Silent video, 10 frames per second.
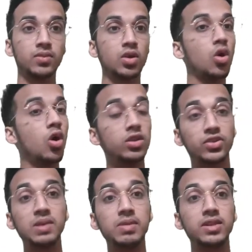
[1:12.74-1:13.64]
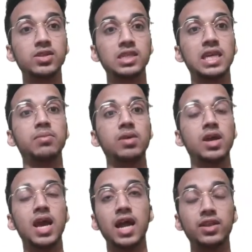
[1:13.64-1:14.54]
All three mean the same,
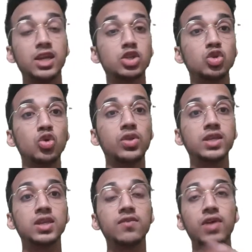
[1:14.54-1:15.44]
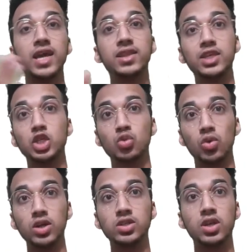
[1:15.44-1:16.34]
and there's no reason why these
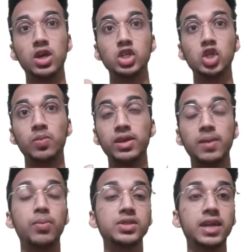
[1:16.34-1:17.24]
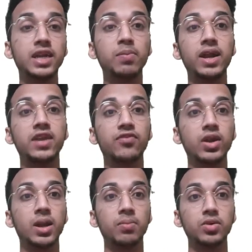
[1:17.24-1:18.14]
words should be represented by
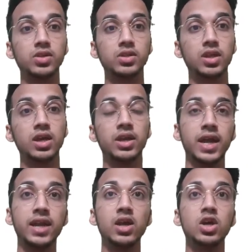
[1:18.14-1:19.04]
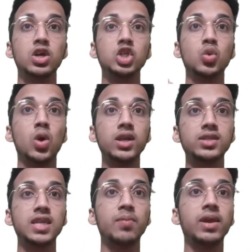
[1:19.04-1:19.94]
different numbers, right? So what
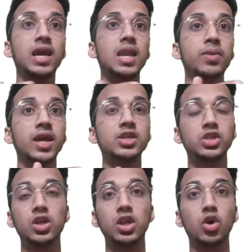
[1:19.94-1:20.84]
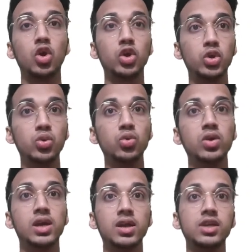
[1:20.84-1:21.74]
stemming and lemmatization are gonna
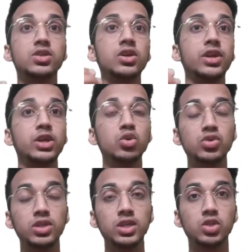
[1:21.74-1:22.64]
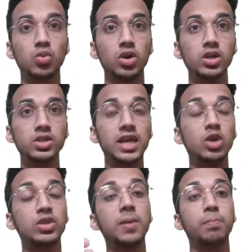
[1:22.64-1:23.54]
do is reduce these words
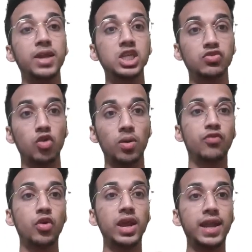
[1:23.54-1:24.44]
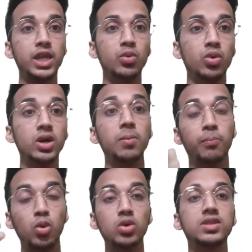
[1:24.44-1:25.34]
into their base form. For any word,
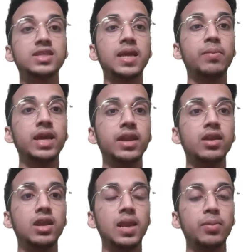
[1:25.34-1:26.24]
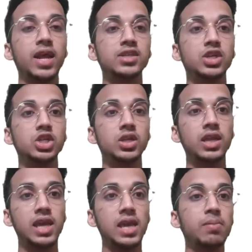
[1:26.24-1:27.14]
both stemming and
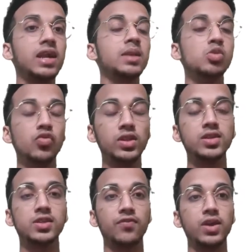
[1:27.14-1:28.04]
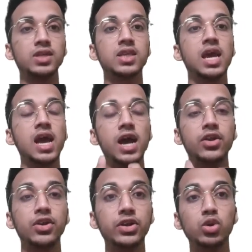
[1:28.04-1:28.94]
lemmatization aim at removing the suffix
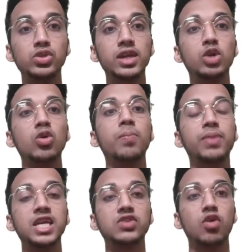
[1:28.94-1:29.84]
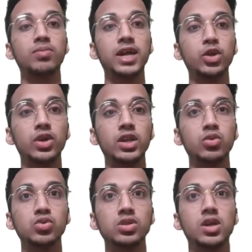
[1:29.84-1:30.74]
and reducing it to a base form that you can
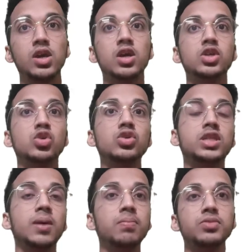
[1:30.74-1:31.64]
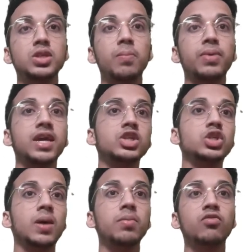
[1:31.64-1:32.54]
use. So jump, jumping, and
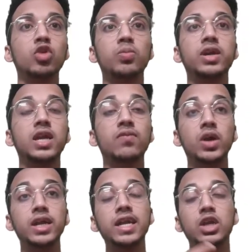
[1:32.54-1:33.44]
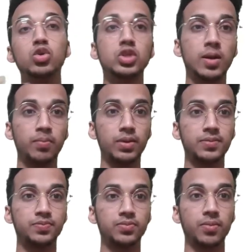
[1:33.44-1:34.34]
jumped would be converted into jump,
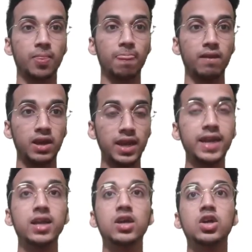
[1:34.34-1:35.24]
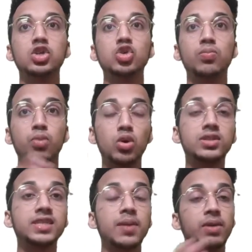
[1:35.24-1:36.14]
right? So both
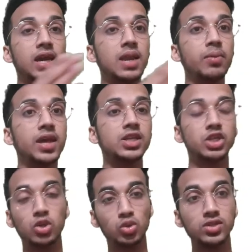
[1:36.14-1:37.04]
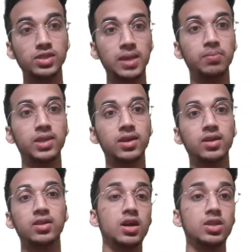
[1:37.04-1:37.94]
stemming and lemmatization do the same
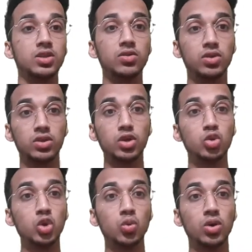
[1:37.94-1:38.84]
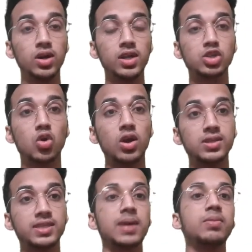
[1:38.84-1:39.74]
thing. The root word is called
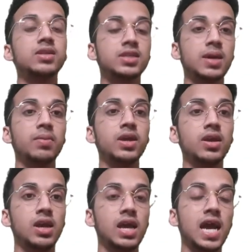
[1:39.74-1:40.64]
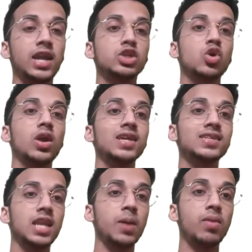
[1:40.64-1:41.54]
stem in stemming, and it's called
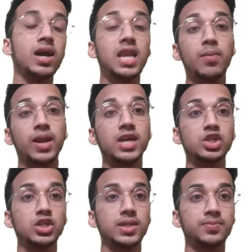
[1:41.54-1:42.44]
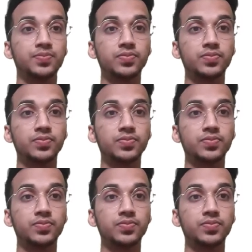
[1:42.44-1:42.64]
as lemma in lemmatization.